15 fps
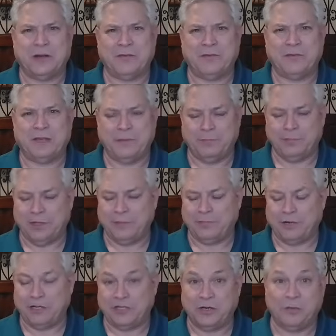or not with high blood
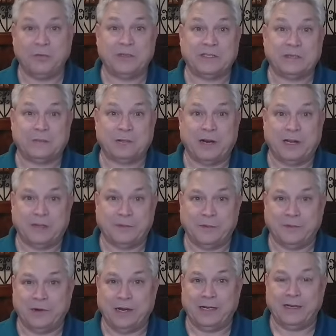pressure it wouldn't surprise
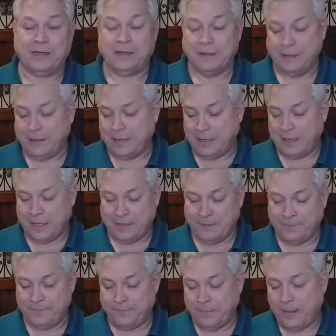me right
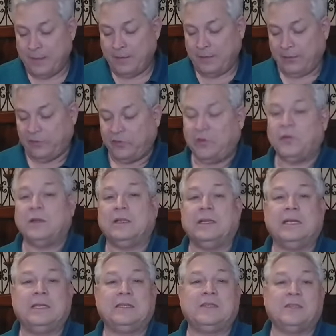um, this could
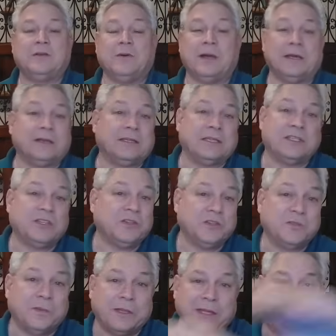lead to health
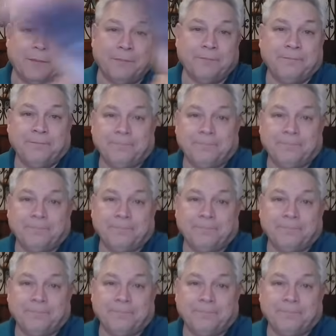issues with him